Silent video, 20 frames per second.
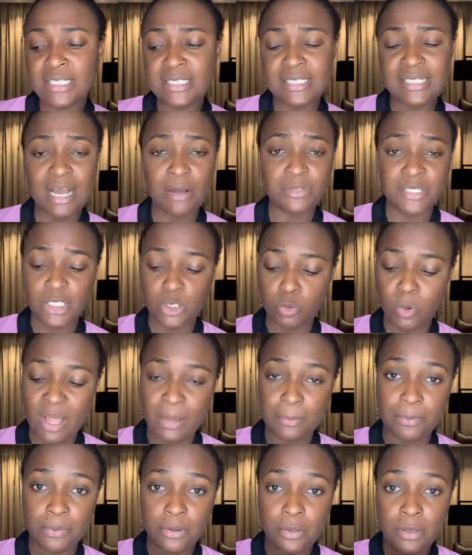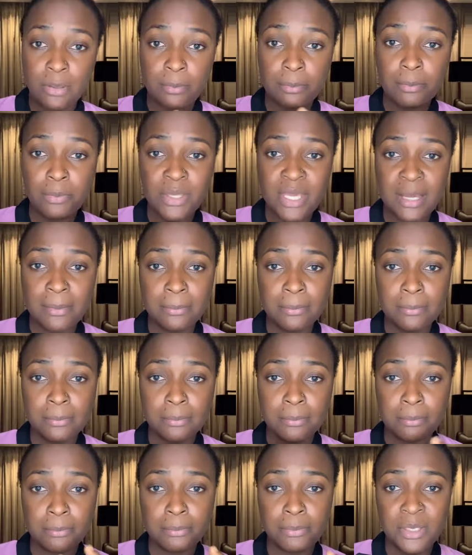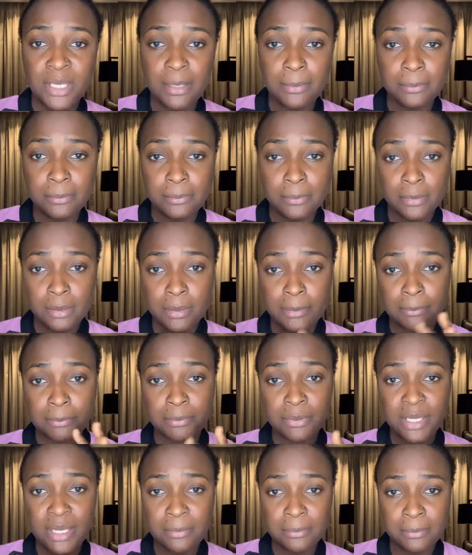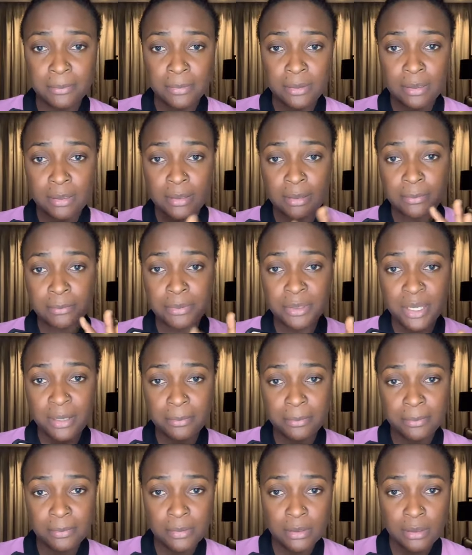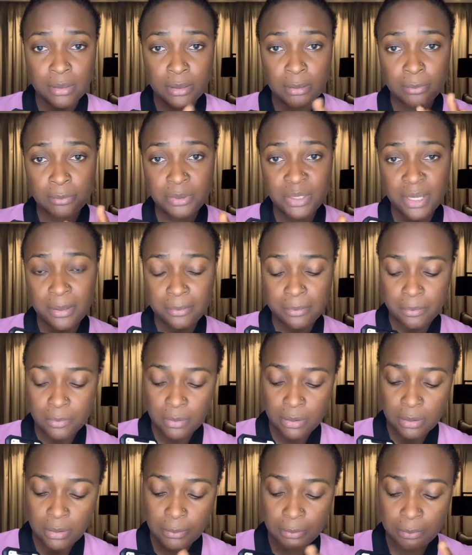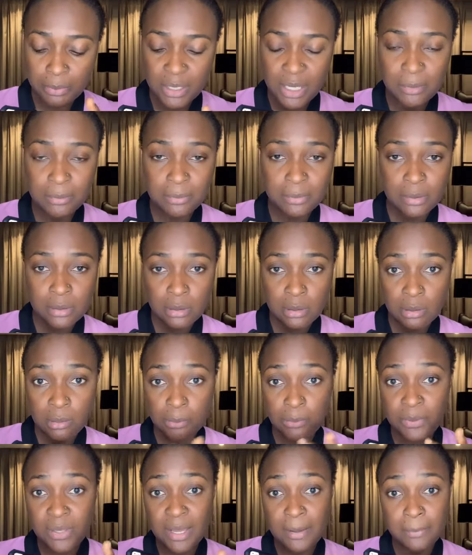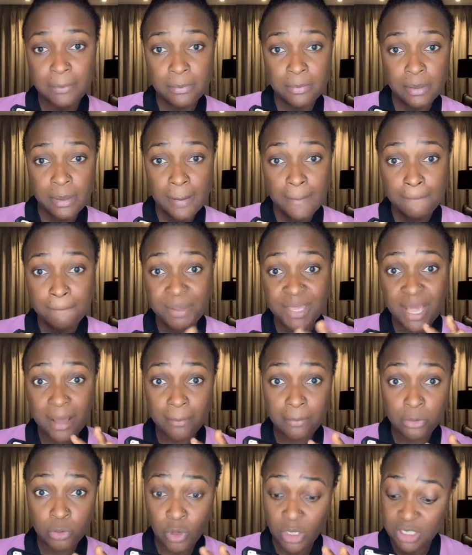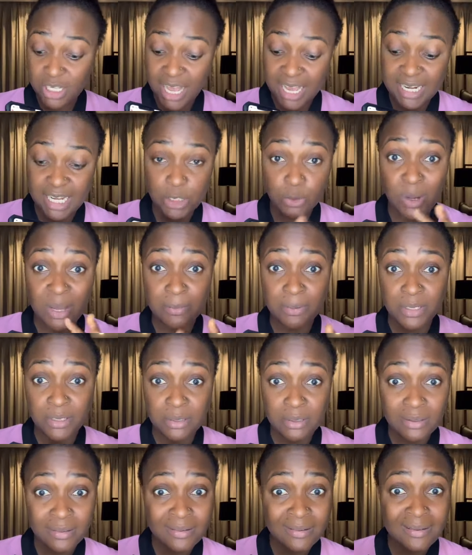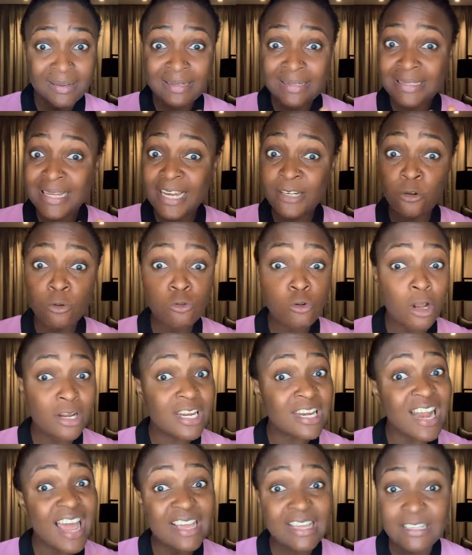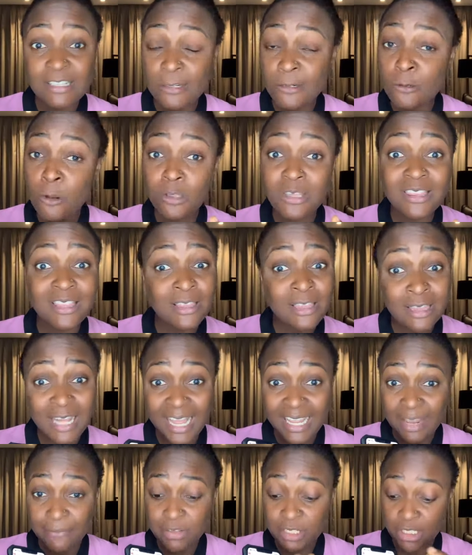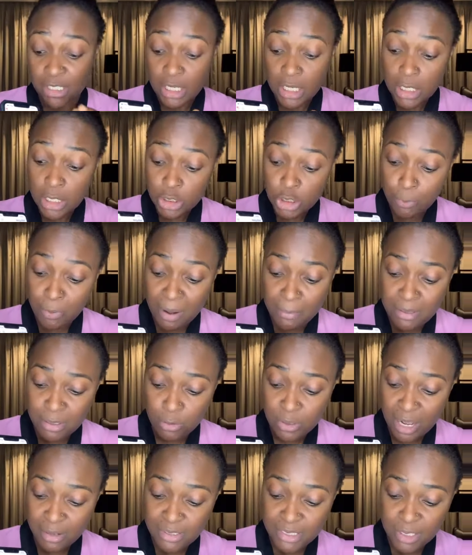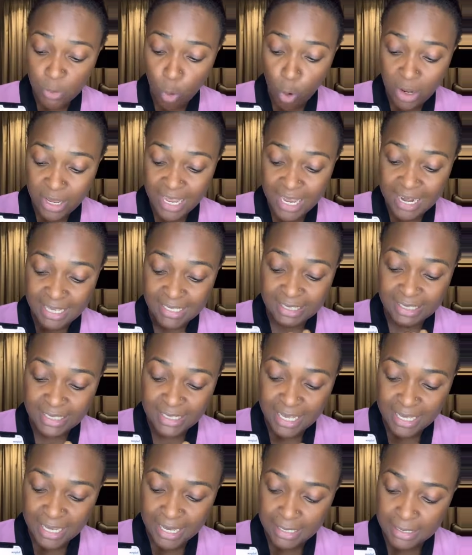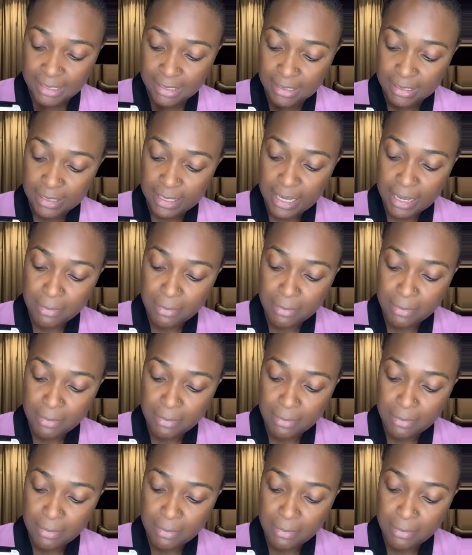This is how they swipe. PM, PM, PM, PM, PM, PM, PM, PM. You see how they're swiping. They do not like everything. So probably they will now see one girl that is naked.